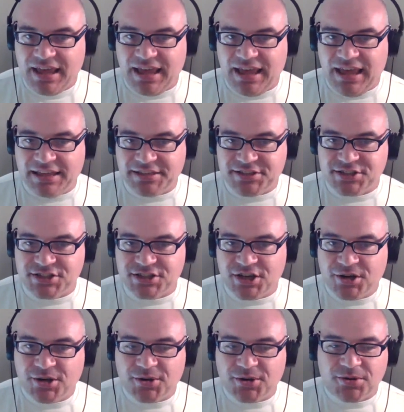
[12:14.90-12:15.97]
And
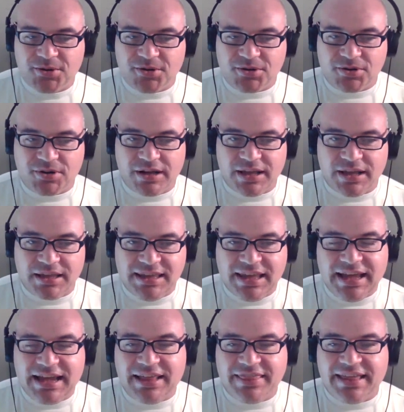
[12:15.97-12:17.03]
so,
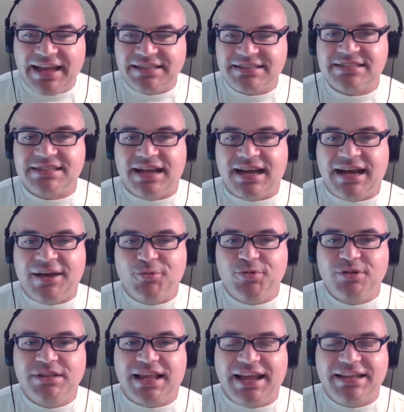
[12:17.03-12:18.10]
yeah, I
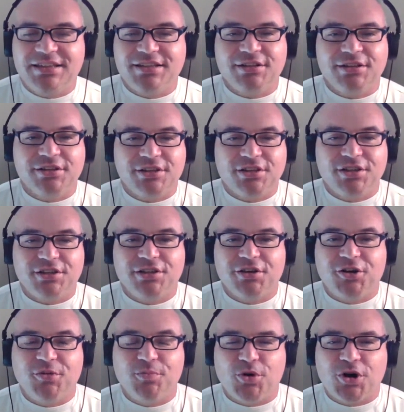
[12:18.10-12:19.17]
would like to
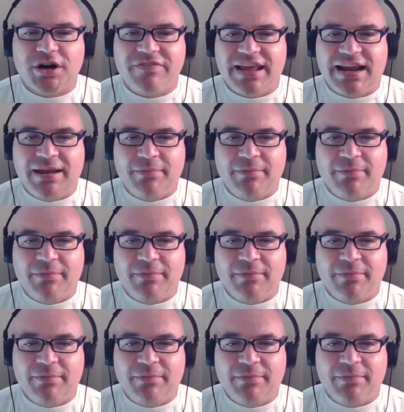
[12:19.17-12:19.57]
learn more of that.